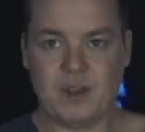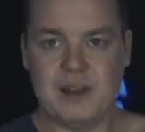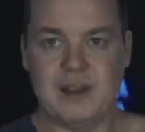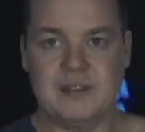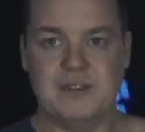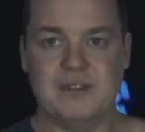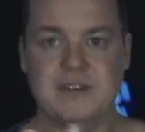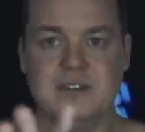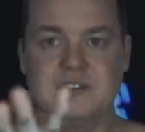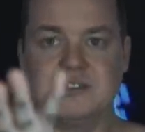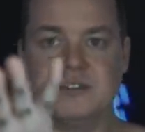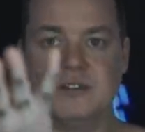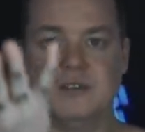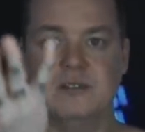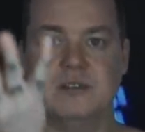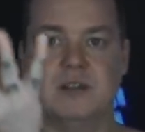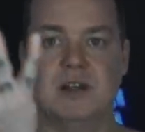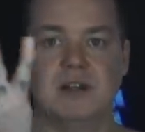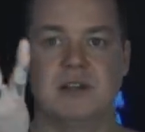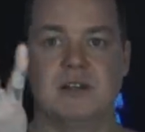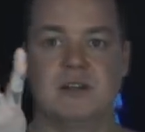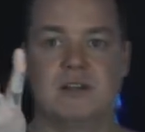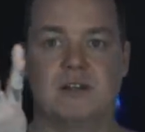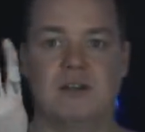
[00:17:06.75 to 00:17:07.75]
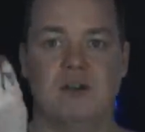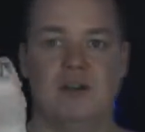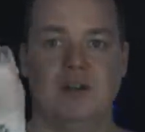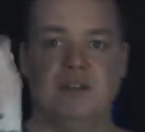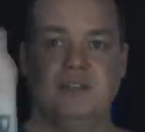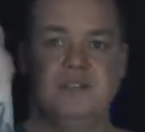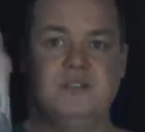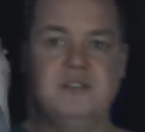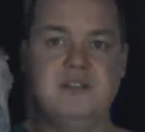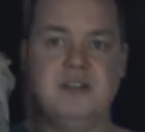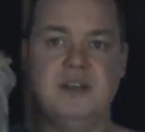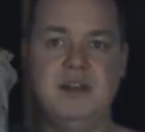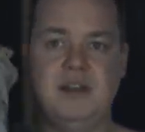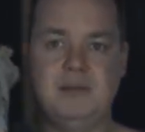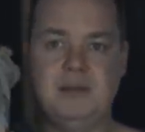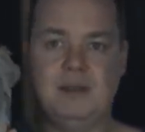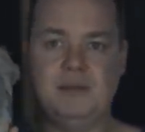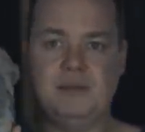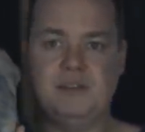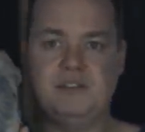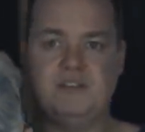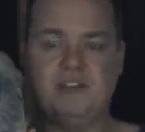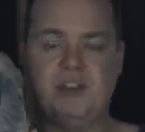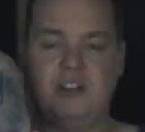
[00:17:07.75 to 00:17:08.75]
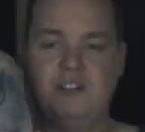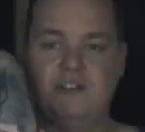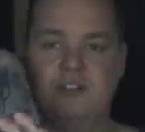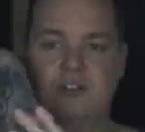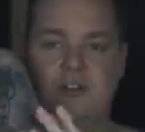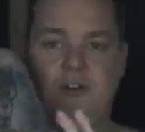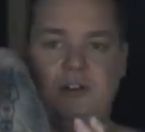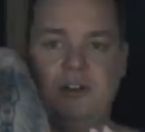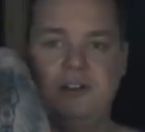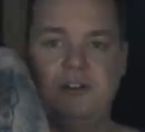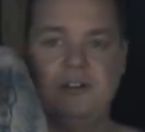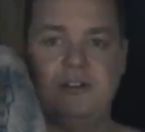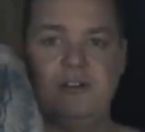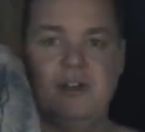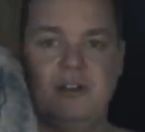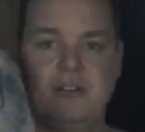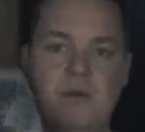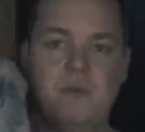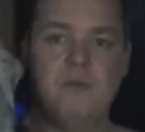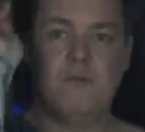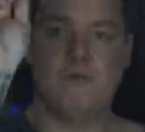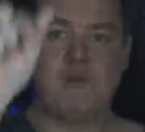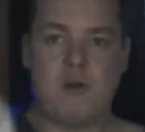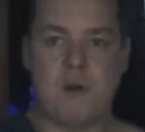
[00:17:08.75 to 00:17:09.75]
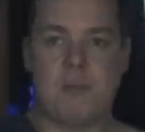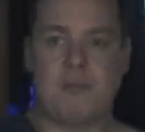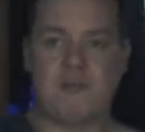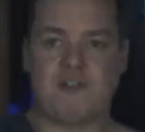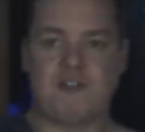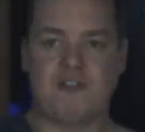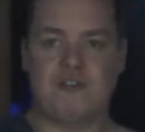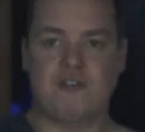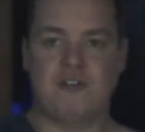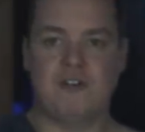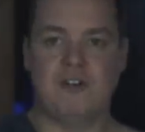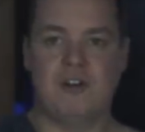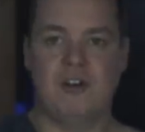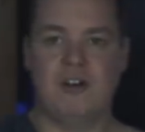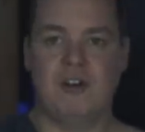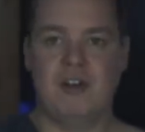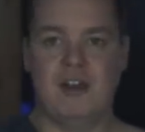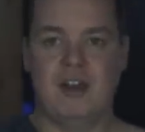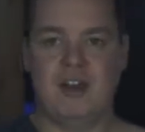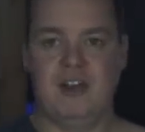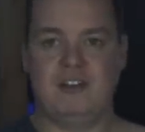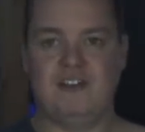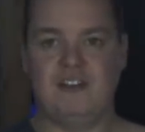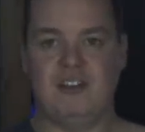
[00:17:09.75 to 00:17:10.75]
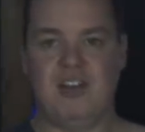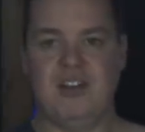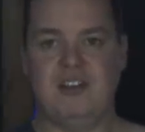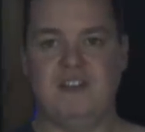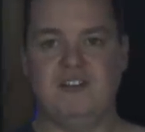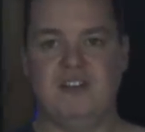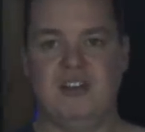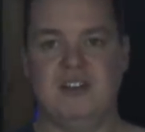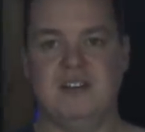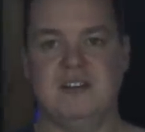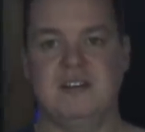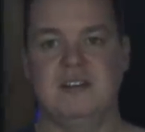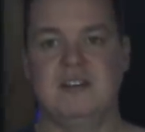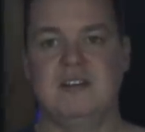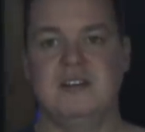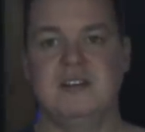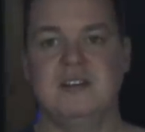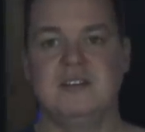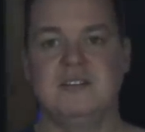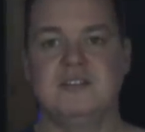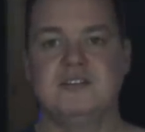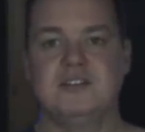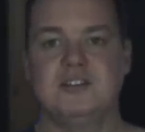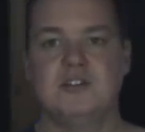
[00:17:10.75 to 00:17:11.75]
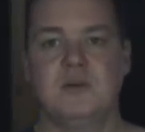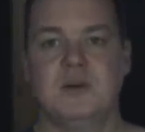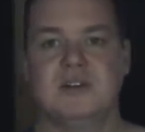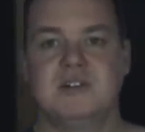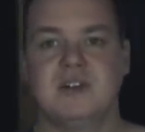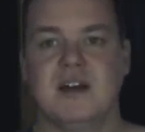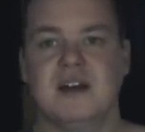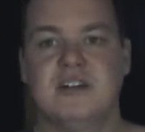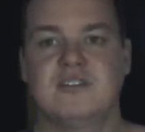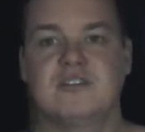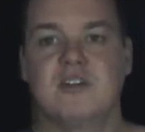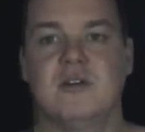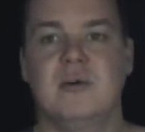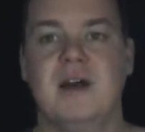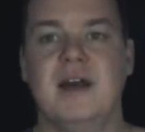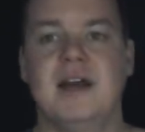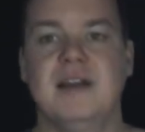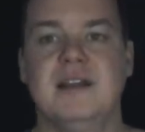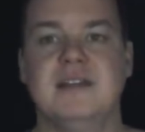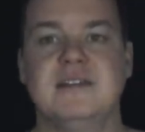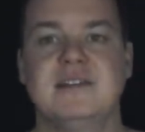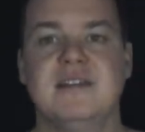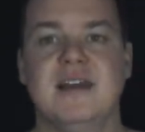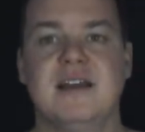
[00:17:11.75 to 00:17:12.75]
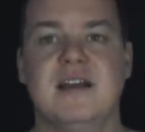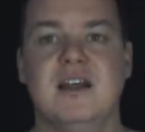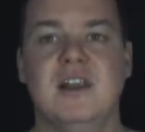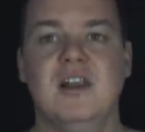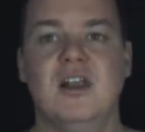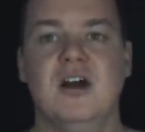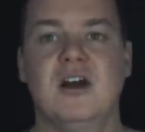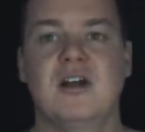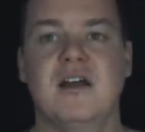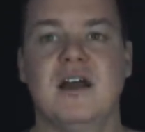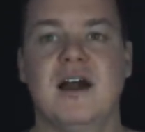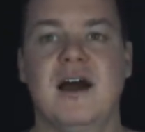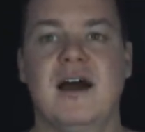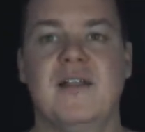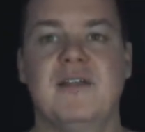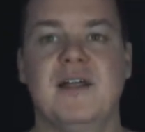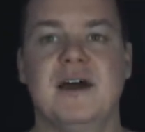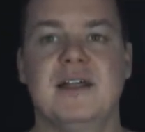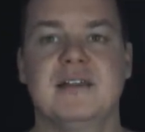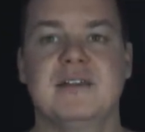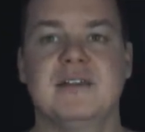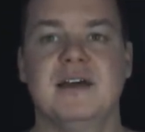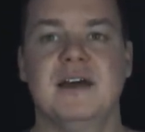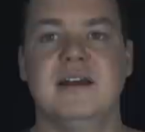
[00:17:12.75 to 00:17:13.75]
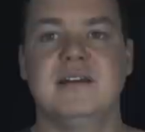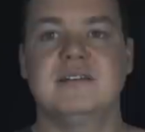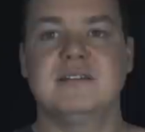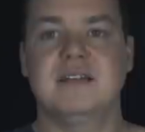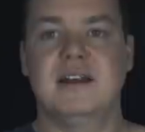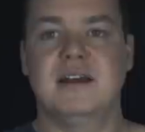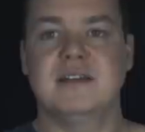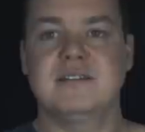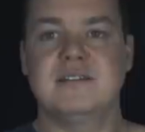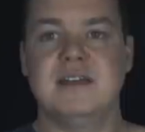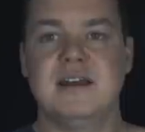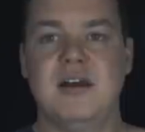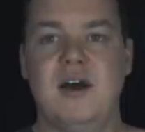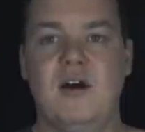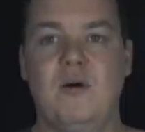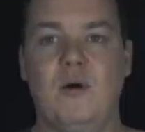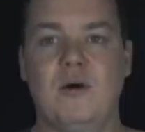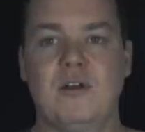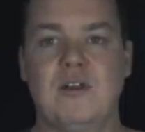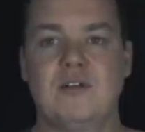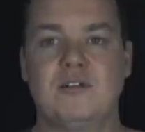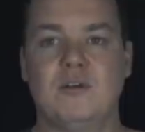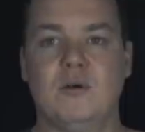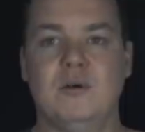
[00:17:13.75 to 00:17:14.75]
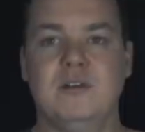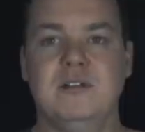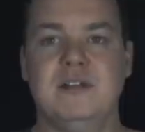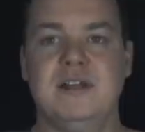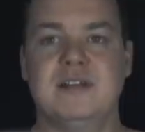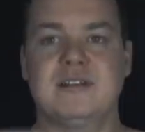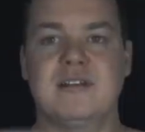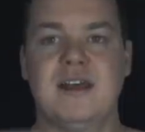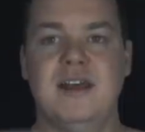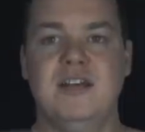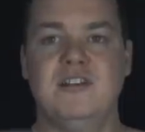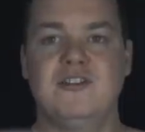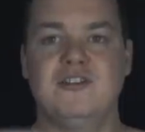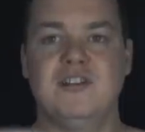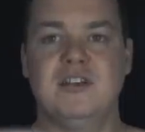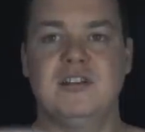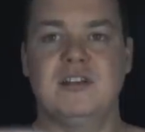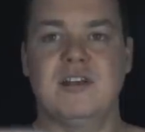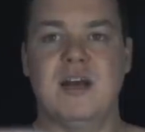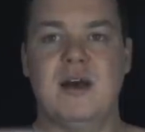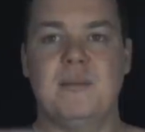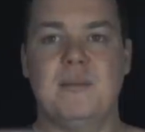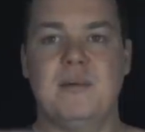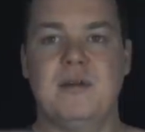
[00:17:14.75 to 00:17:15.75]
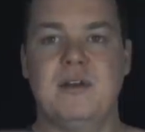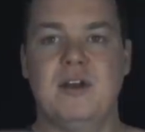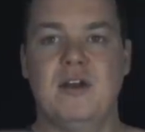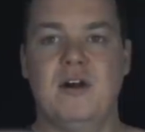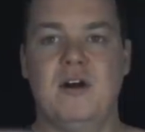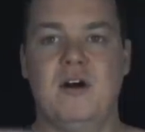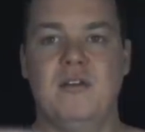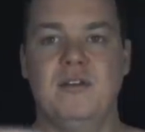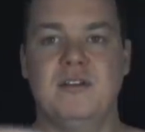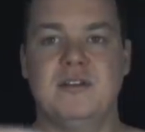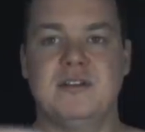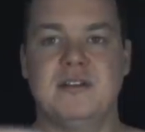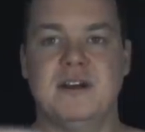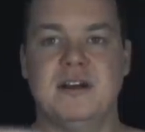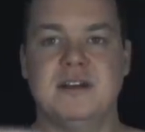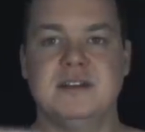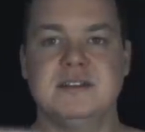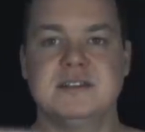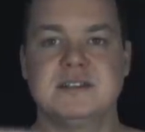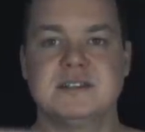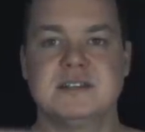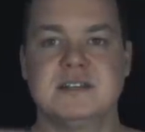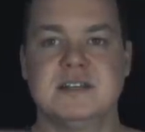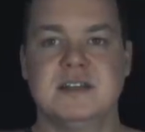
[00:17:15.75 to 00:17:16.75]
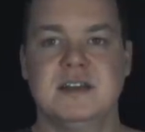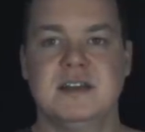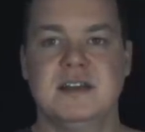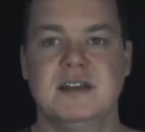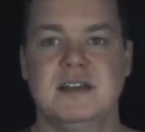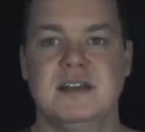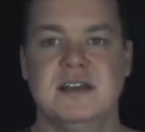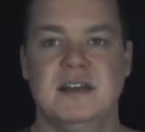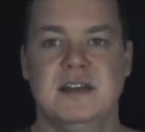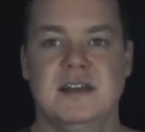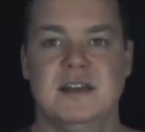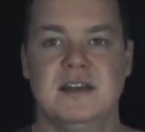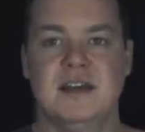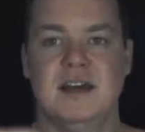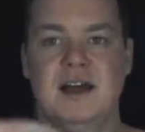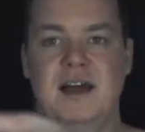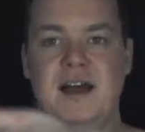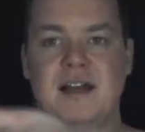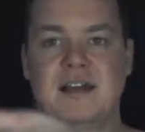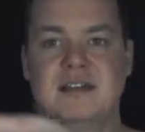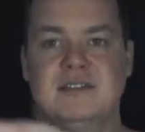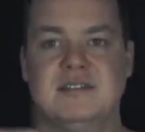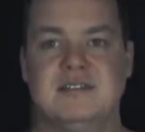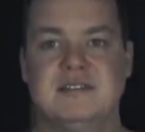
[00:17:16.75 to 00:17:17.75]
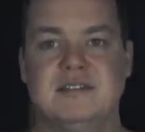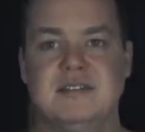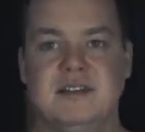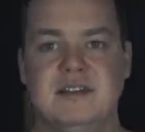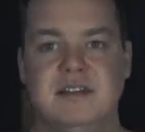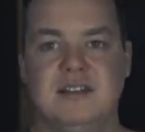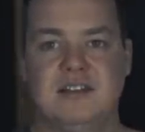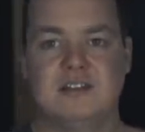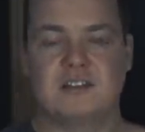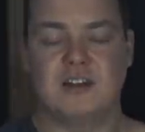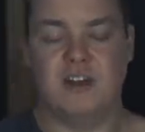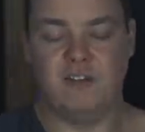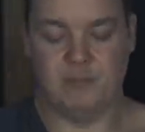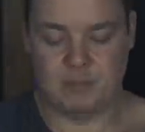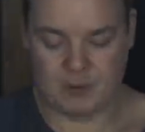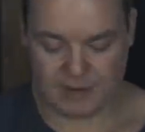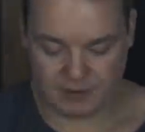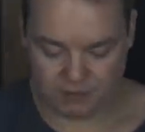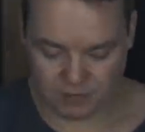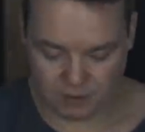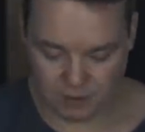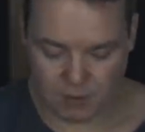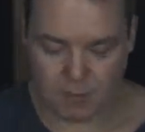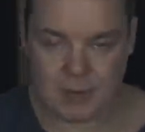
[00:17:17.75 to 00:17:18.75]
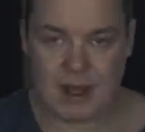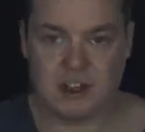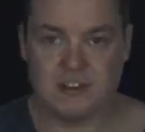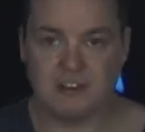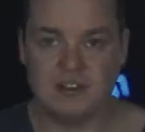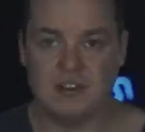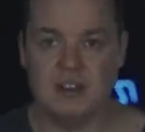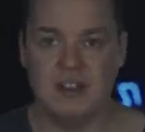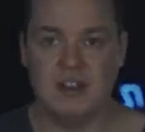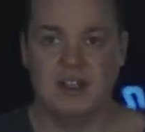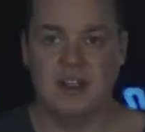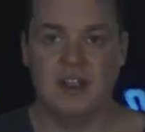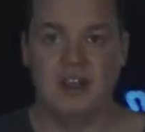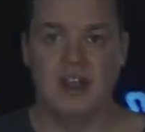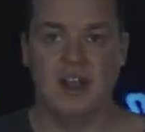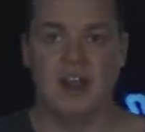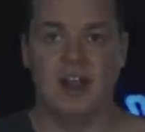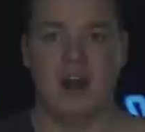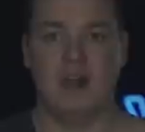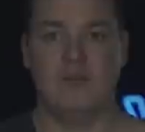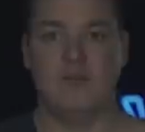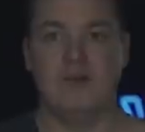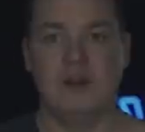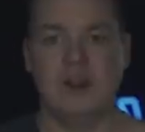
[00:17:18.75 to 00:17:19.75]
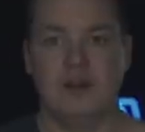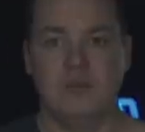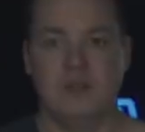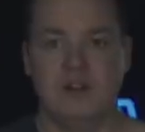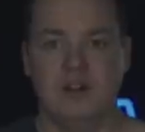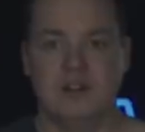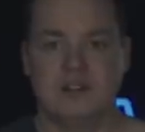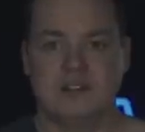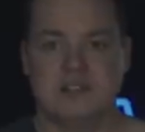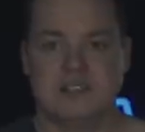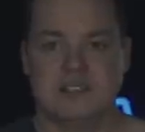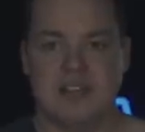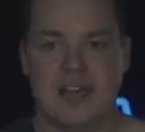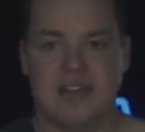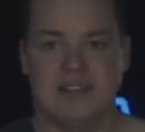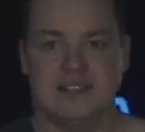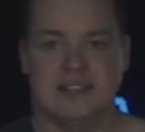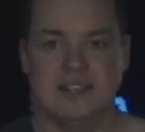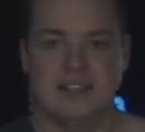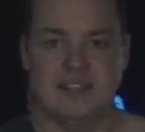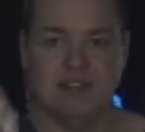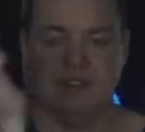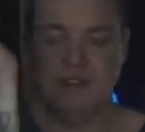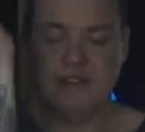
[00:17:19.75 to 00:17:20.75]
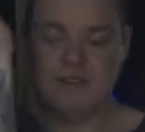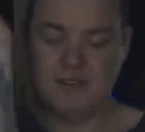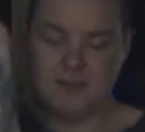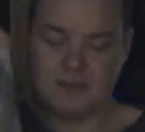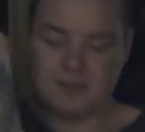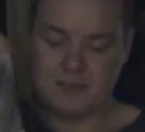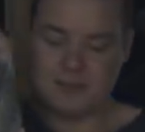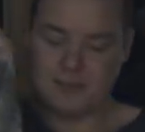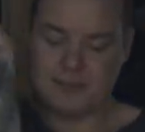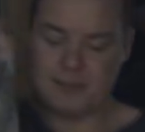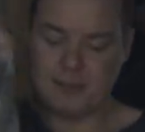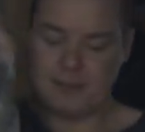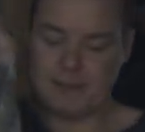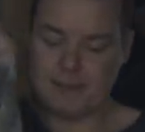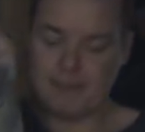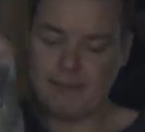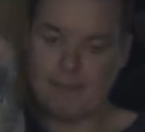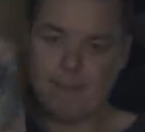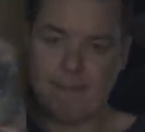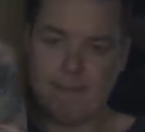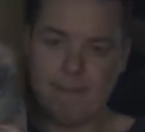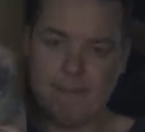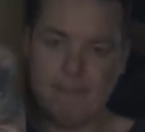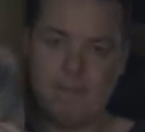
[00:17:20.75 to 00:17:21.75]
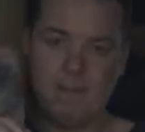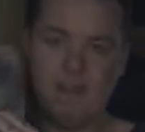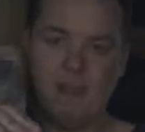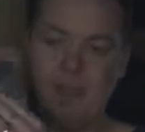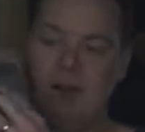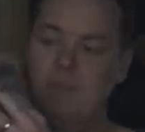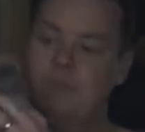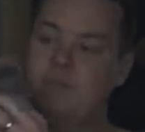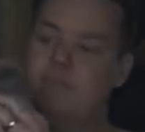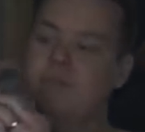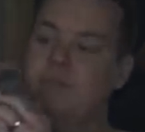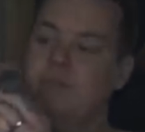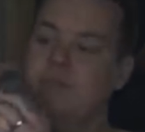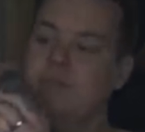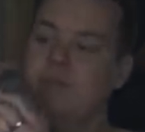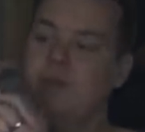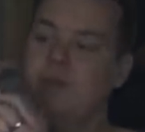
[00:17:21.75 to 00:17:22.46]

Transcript: like this, so look, coin's here, and let's change the coin to the dice. I change it, to a dice, go ahead and take a look at that dice. And as, the, oh, as all the attention is up here on the dice, I can steal this off. But if you imagine a real world setting, I'm um,